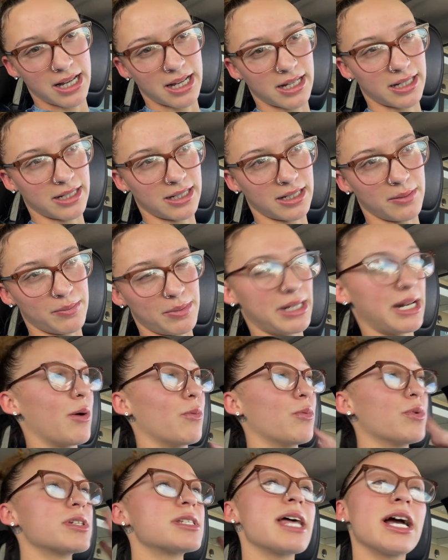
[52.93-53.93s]
and I
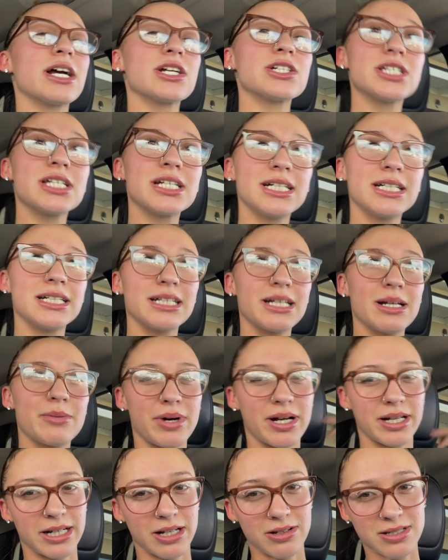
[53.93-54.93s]
was actually gonna get
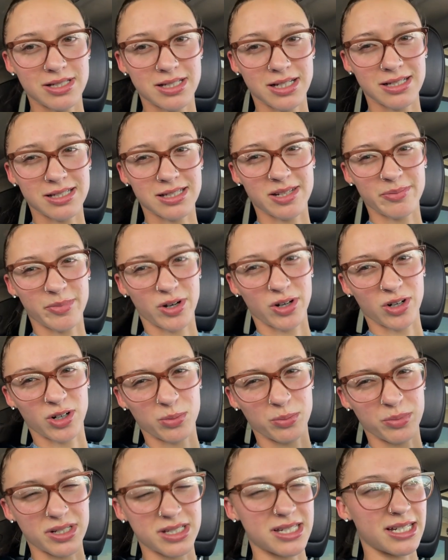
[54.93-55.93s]
my nails done tomorrow,
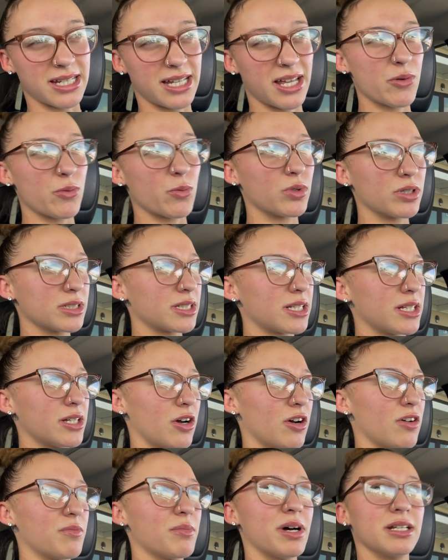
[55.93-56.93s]
but to get one thing
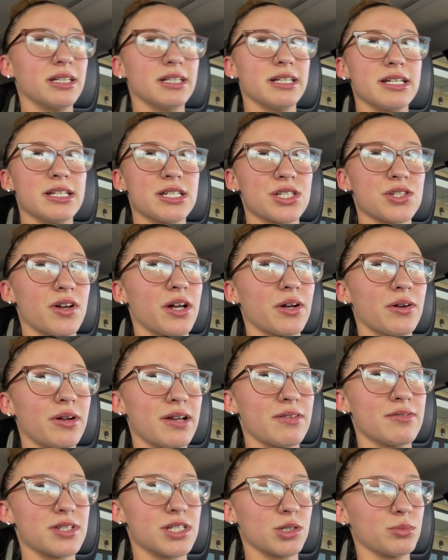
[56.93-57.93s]
off my list so I don't
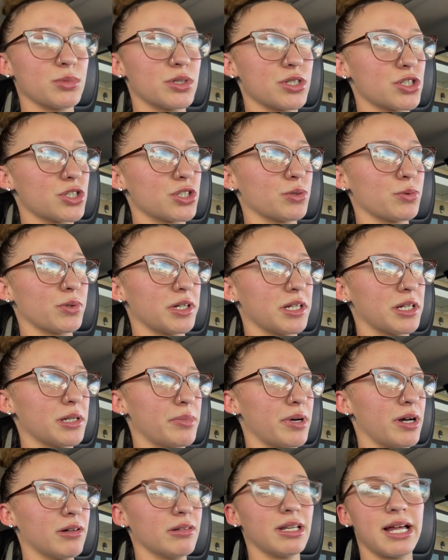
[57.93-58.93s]
have so much to worry
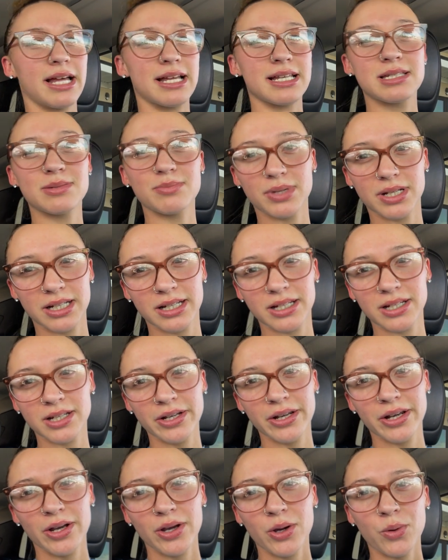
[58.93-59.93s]
about last minute,
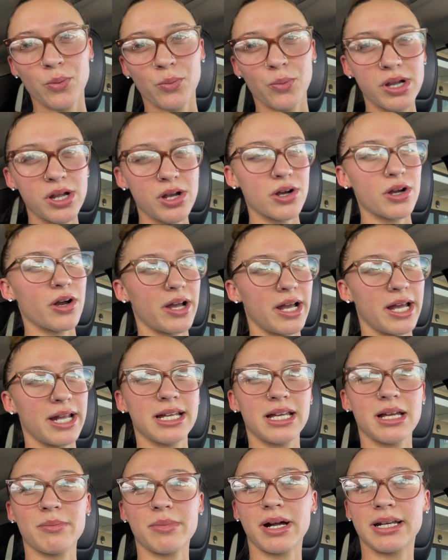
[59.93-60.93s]
we're gonna go ahead
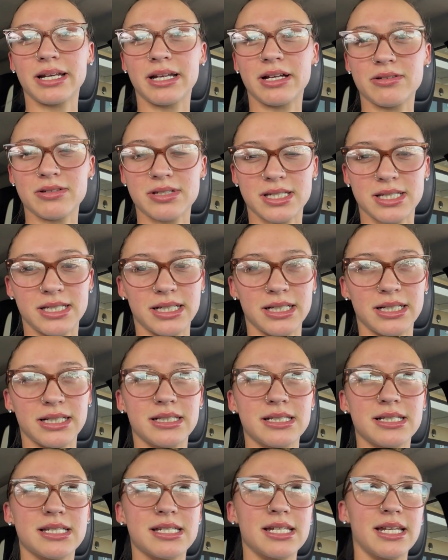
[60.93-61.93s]
and get my nails
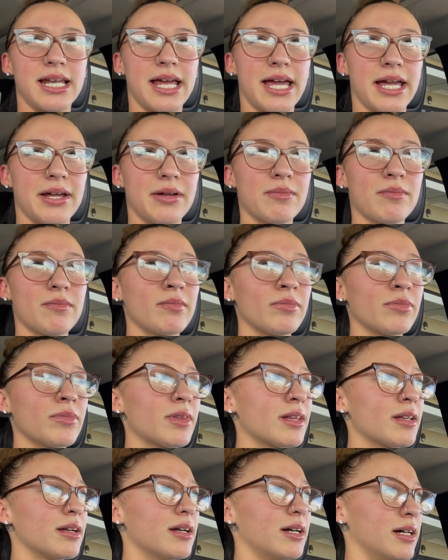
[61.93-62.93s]
done today.
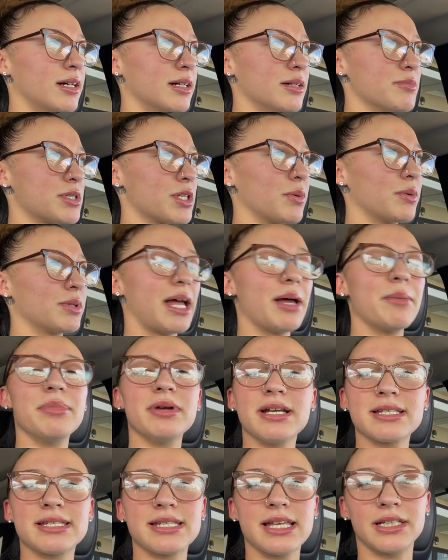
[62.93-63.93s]
So with that
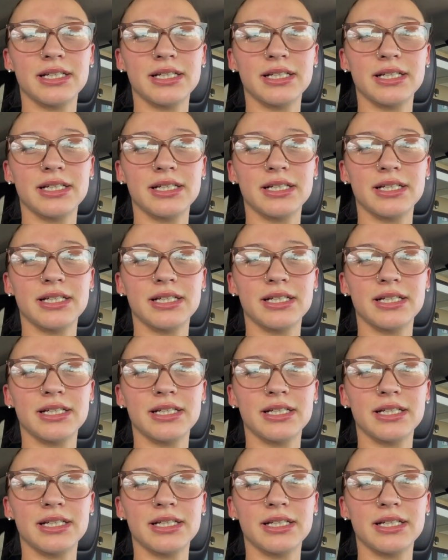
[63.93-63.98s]
being said,